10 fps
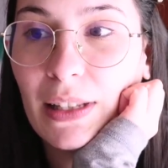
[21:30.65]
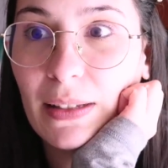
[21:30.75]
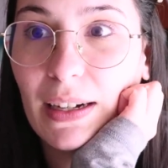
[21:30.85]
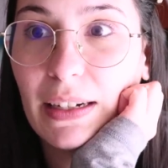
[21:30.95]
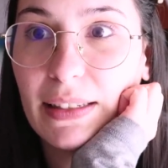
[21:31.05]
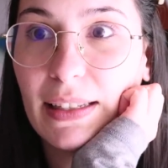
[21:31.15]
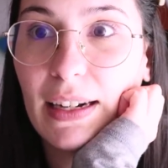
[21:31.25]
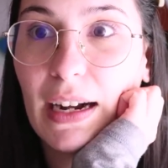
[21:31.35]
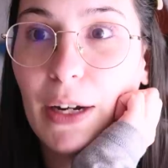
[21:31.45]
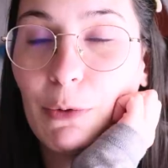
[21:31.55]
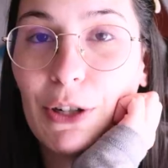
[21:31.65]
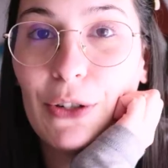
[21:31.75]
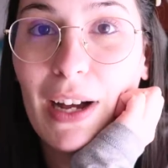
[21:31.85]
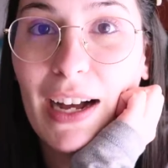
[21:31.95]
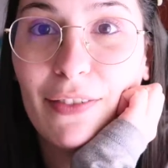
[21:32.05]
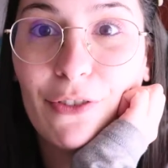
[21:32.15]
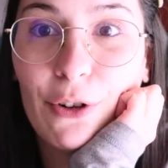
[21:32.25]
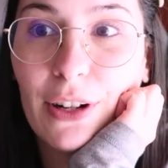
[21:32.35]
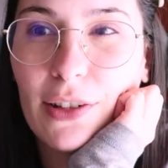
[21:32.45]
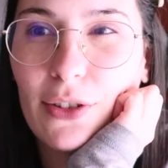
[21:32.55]
designs that I want to have
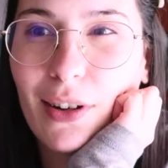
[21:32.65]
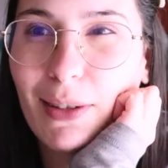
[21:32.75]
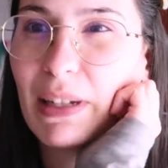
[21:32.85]
for the socks,